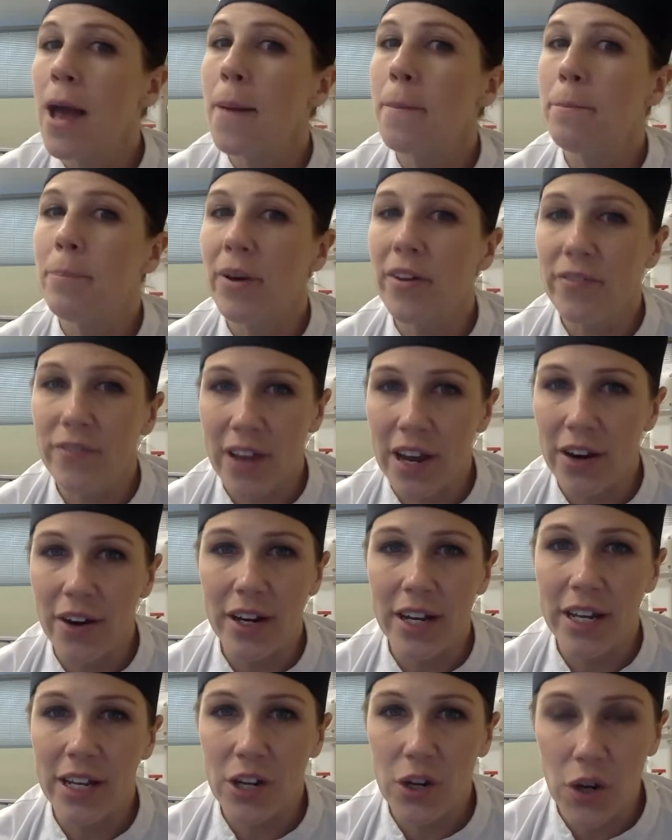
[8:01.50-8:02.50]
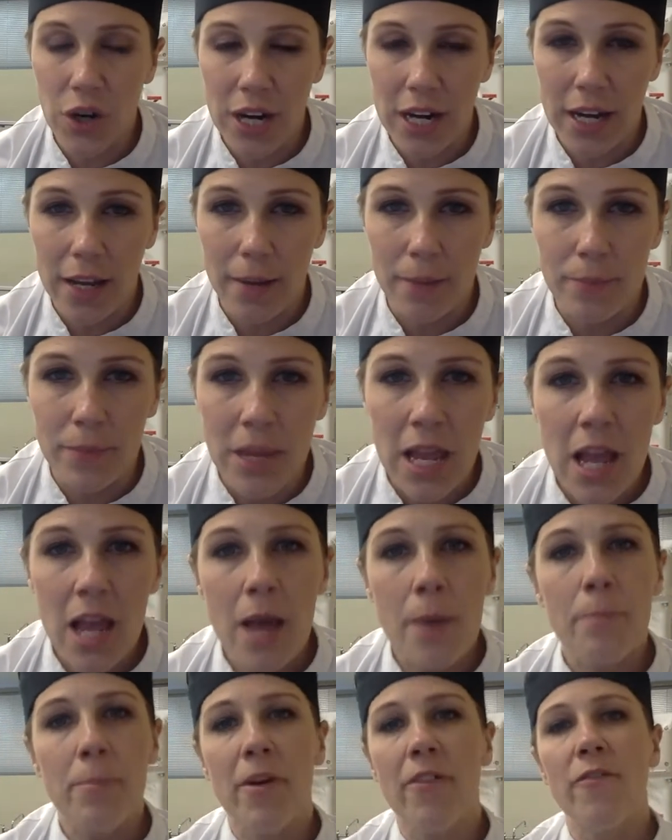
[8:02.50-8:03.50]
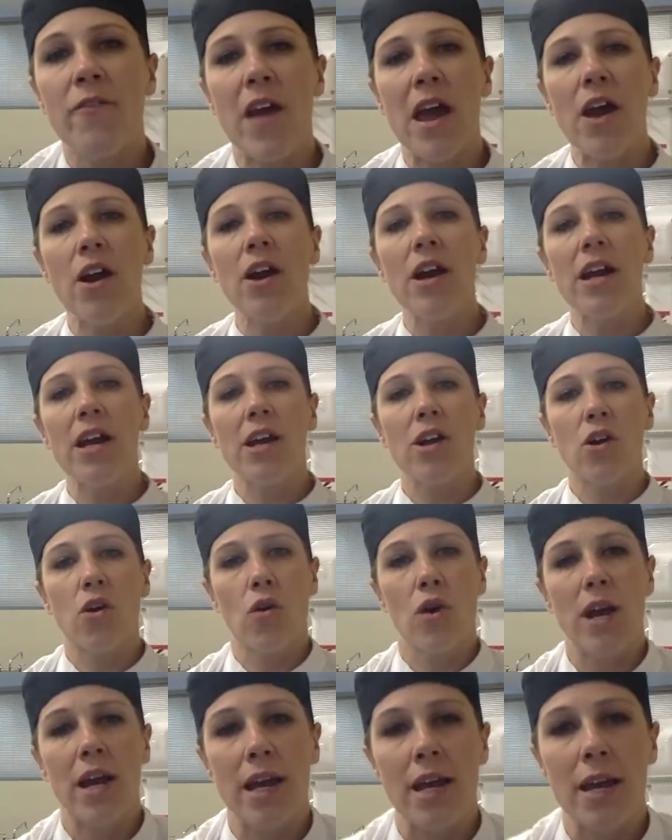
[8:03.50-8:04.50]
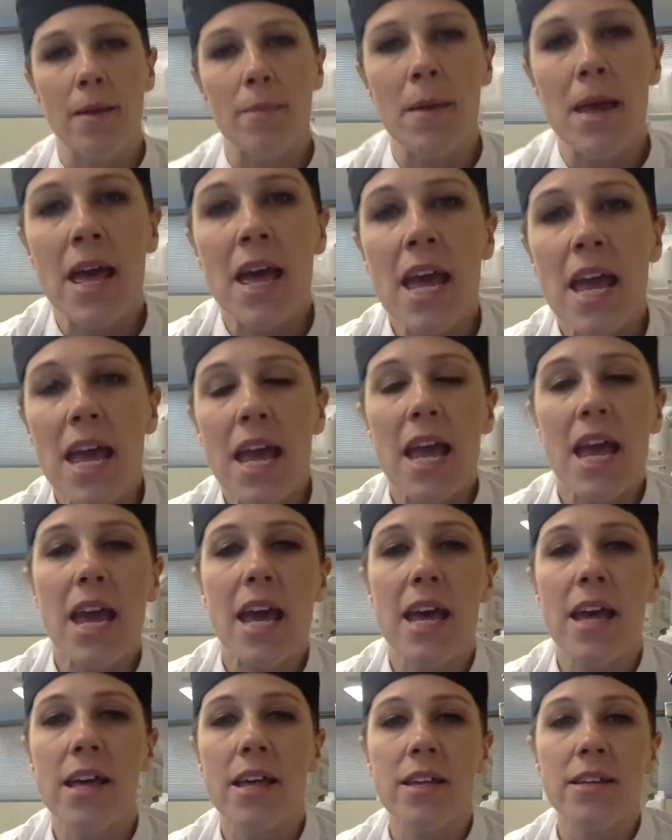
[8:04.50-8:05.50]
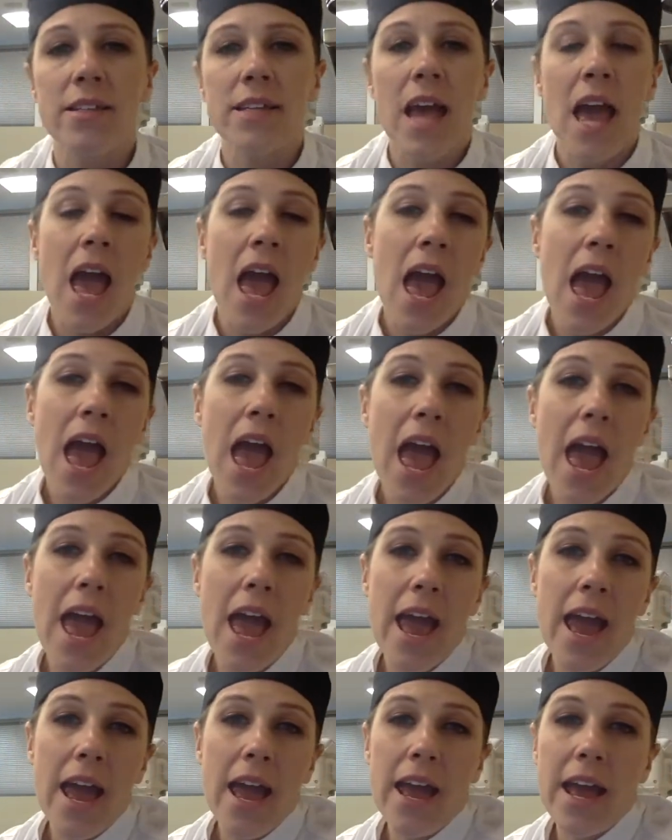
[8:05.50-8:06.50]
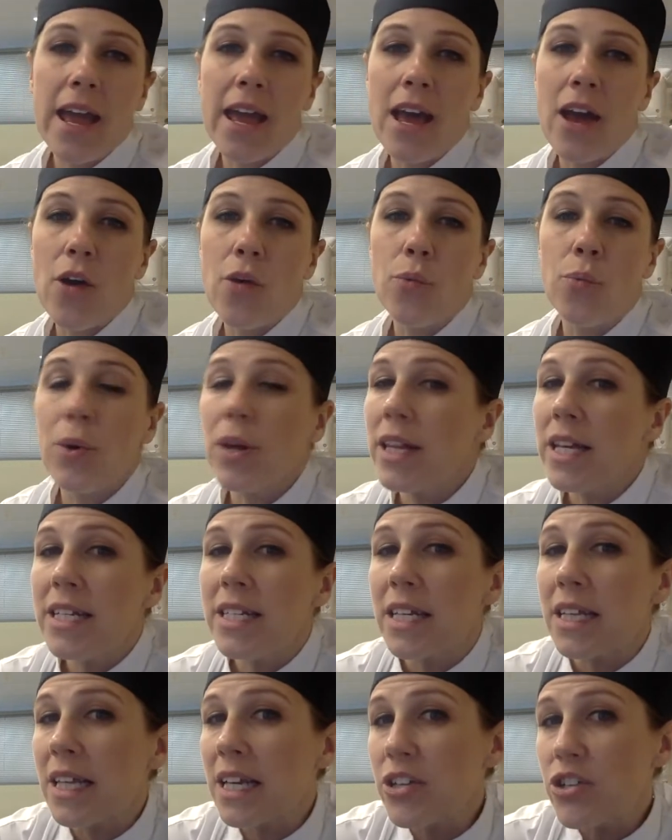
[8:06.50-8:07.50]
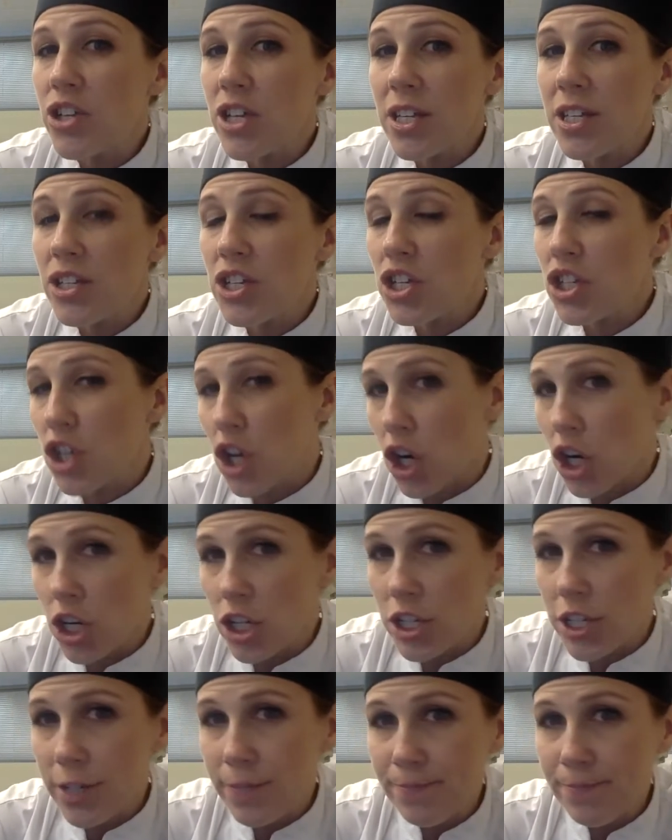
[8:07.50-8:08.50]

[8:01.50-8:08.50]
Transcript: Bavarian cream. Bavarian cream is a really delicious dessert.